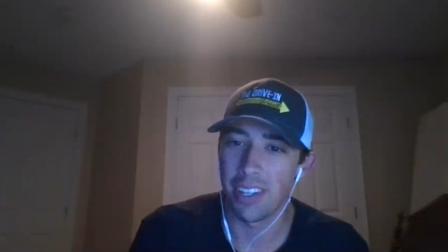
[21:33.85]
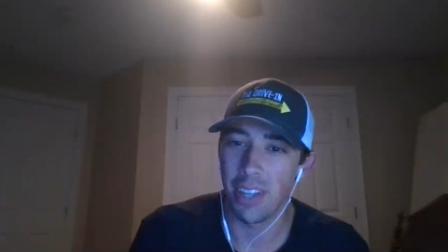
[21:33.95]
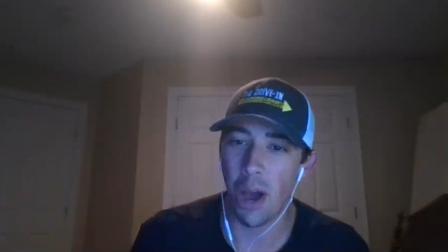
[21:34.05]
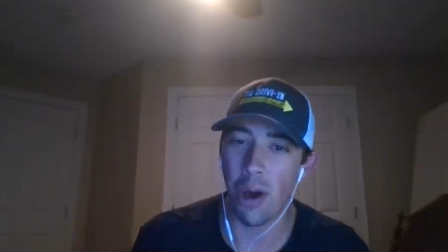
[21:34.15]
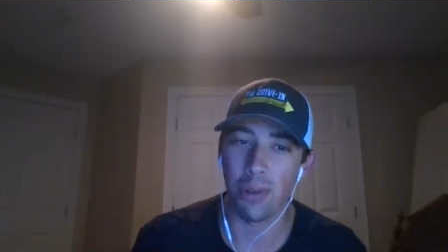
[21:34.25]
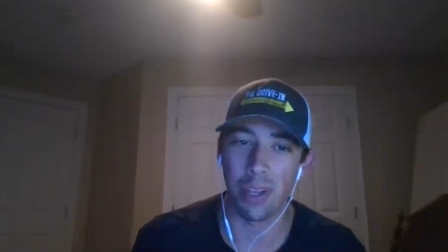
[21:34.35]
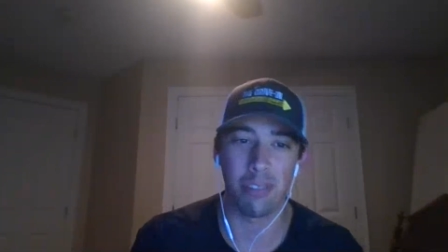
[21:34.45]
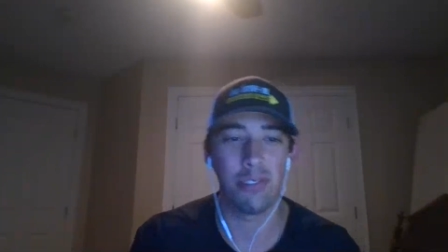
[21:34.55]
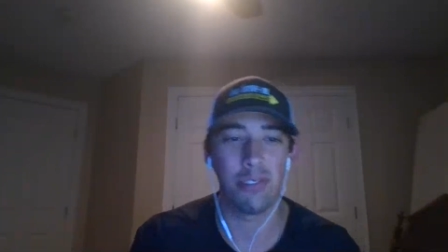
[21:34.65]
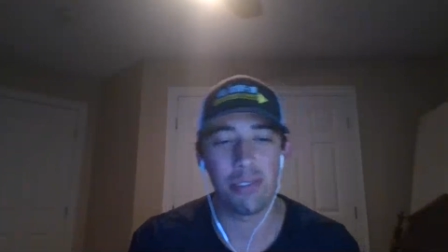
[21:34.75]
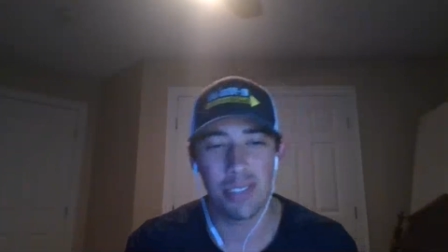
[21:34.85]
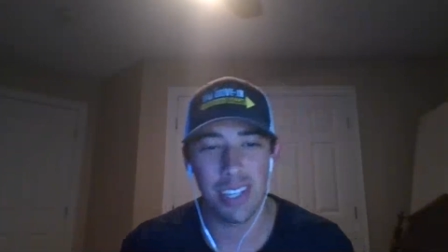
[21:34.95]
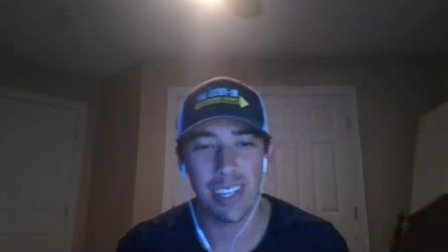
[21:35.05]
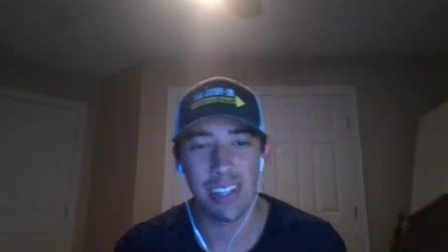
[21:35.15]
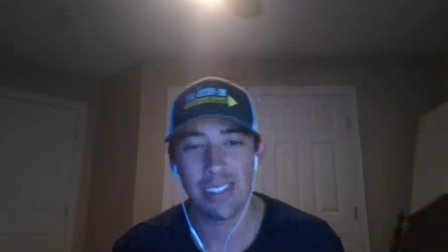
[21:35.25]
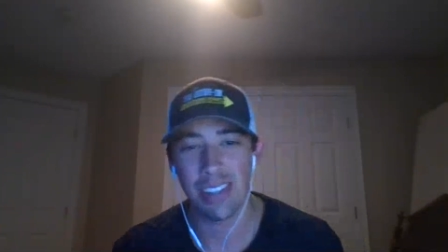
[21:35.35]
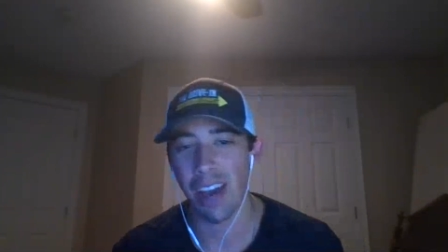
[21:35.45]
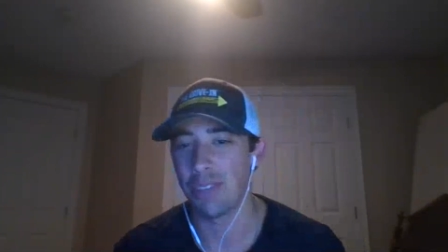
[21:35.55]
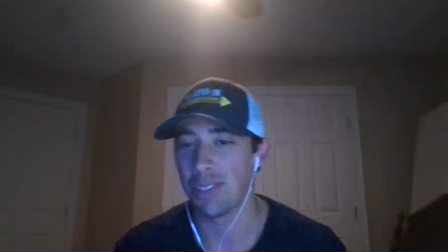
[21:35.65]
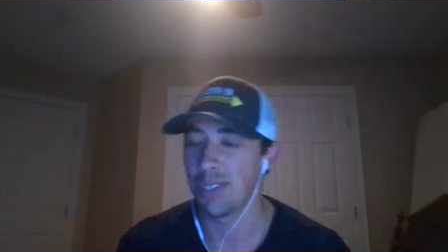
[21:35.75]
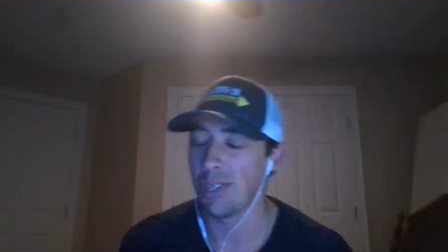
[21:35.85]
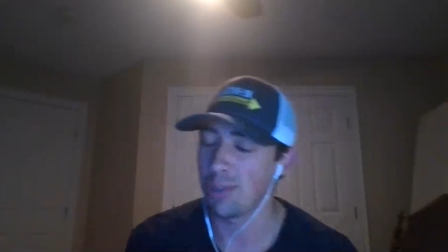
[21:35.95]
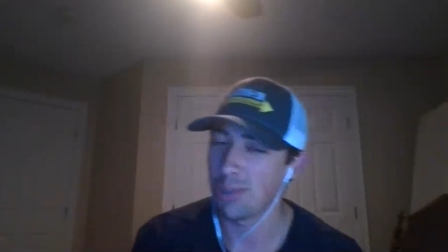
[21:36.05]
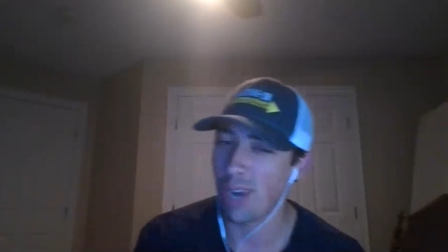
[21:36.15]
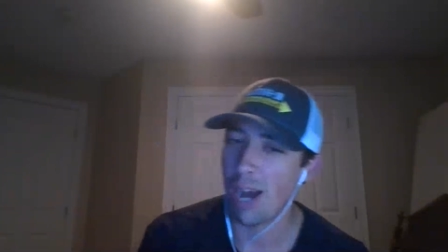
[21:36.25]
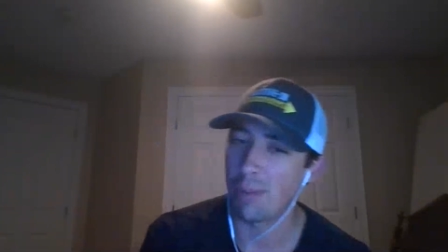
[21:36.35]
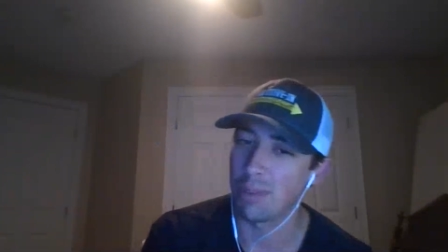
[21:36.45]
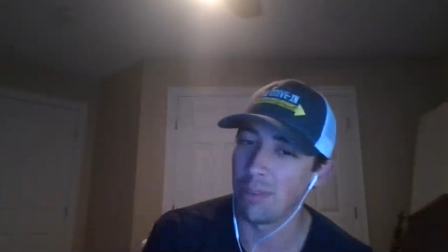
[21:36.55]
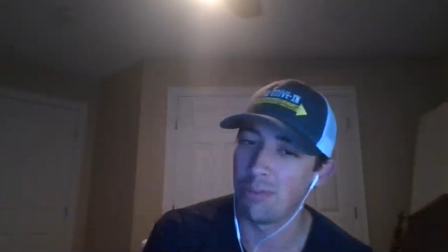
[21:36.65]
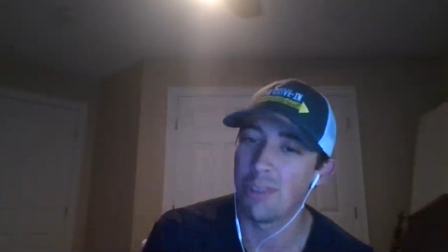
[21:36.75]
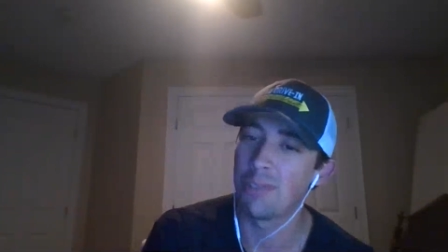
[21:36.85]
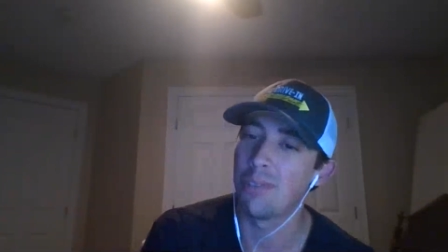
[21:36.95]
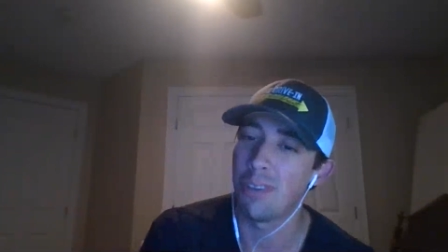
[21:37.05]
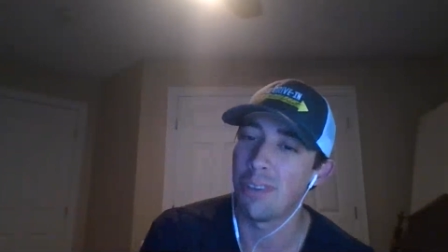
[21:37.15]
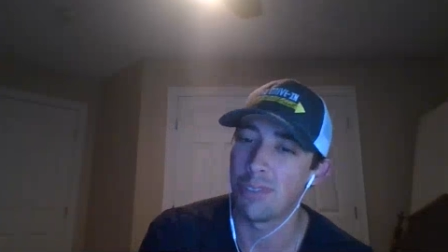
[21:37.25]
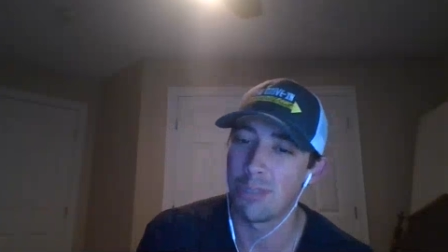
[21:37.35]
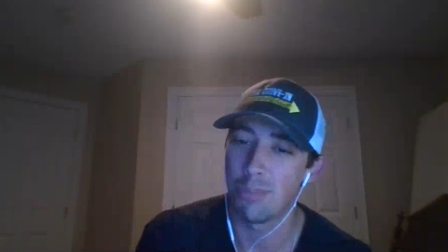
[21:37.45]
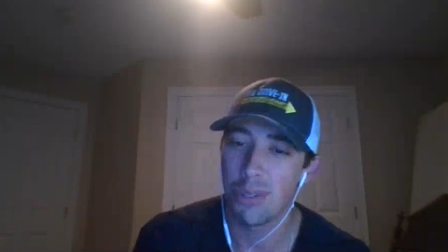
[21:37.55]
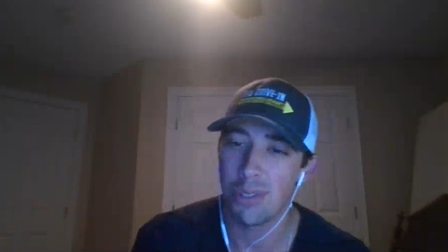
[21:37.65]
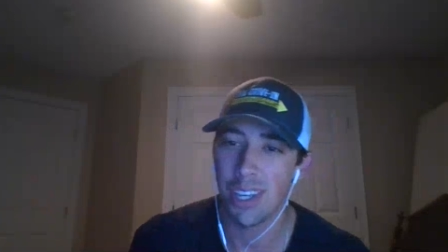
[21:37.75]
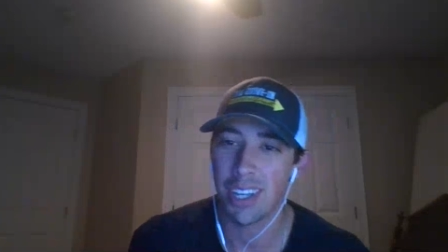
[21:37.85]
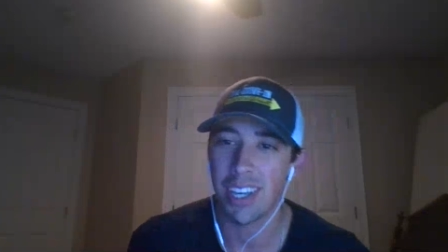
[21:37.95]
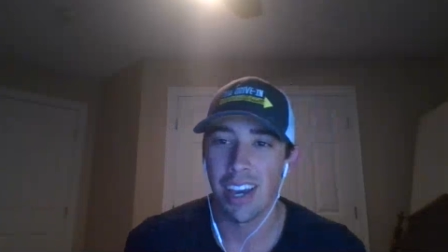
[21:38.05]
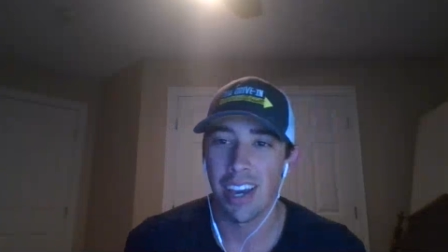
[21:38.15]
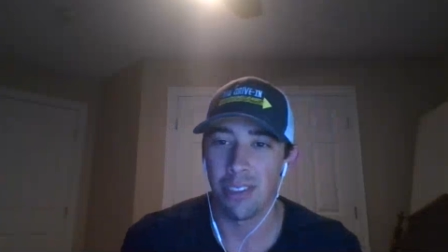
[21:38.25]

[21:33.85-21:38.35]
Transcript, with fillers: you know, like 50s, you have these needle drops of the 50s music.